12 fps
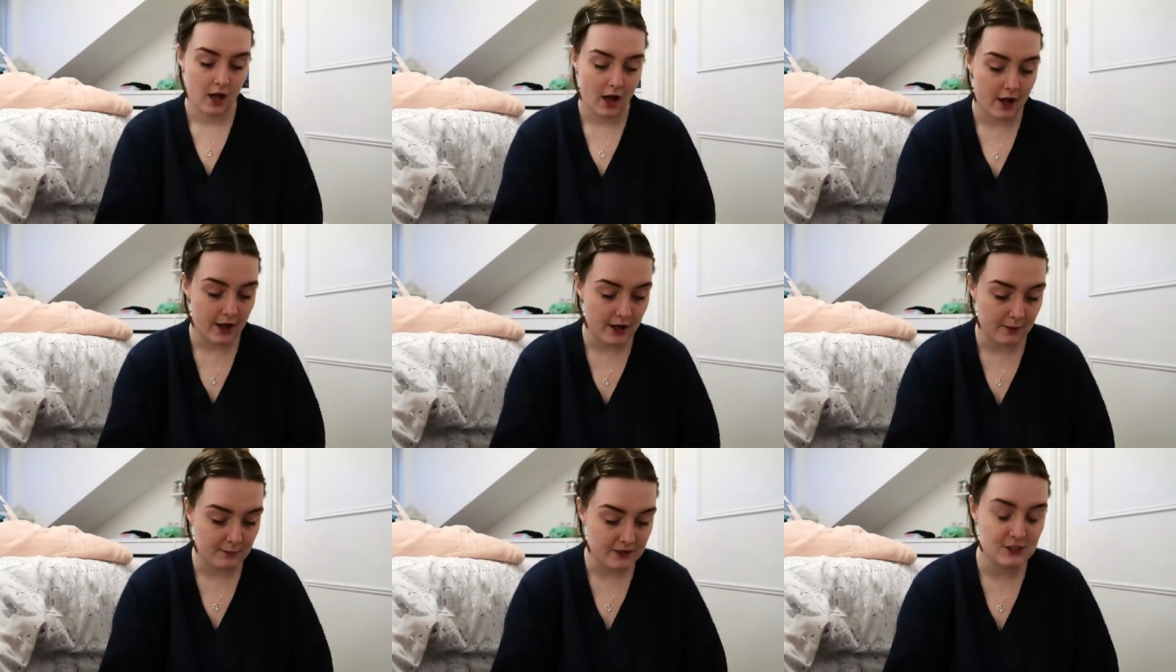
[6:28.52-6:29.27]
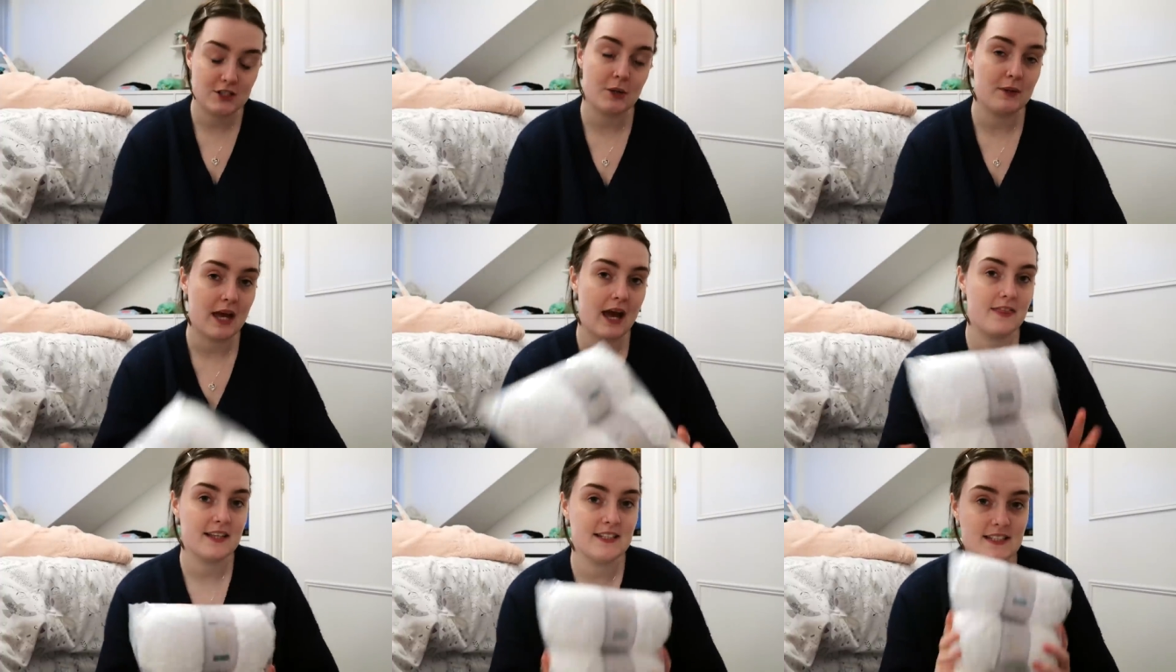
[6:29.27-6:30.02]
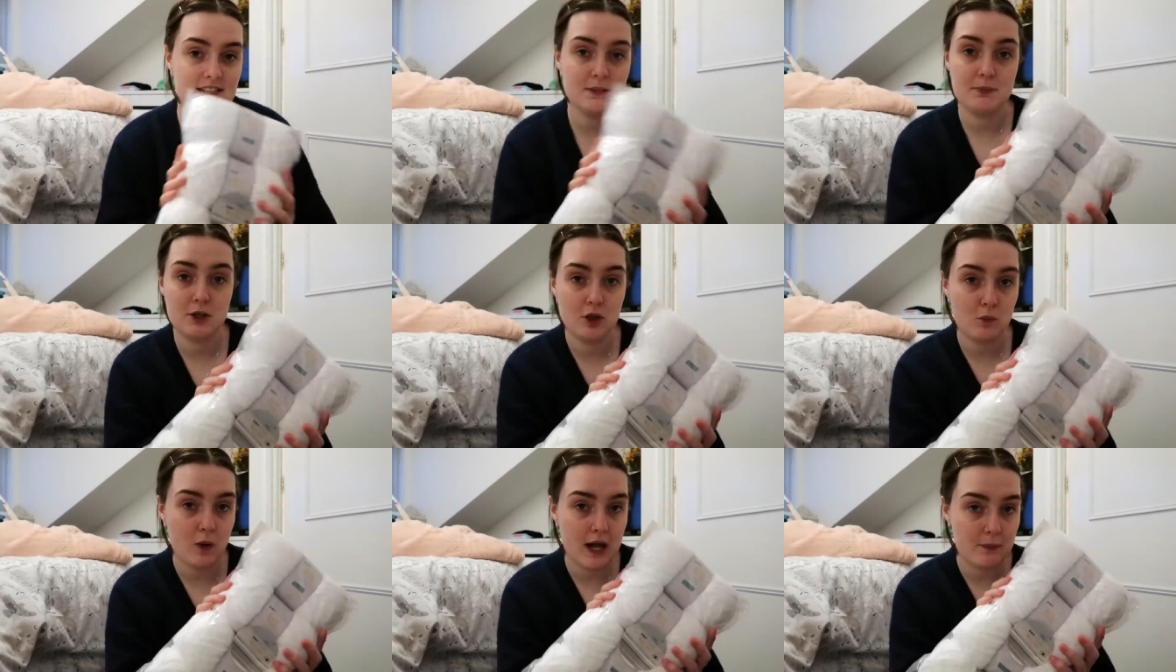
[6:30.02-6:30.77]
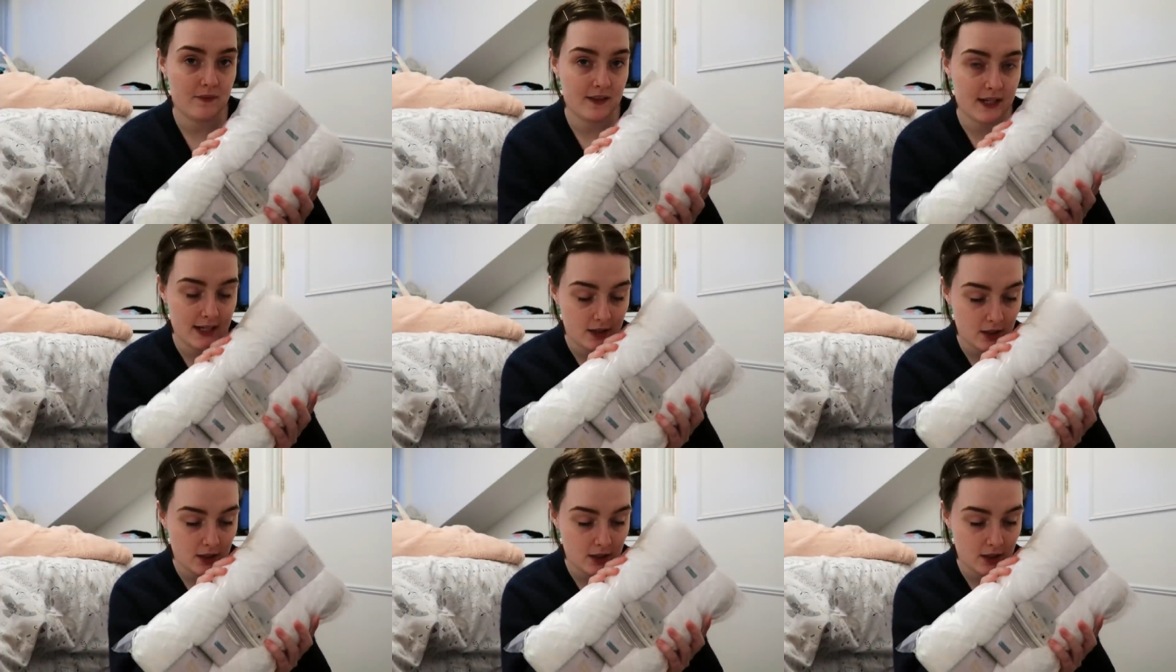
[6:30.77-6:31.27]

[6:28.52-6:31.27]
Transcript: Um, so yeah, this is the pure white one that I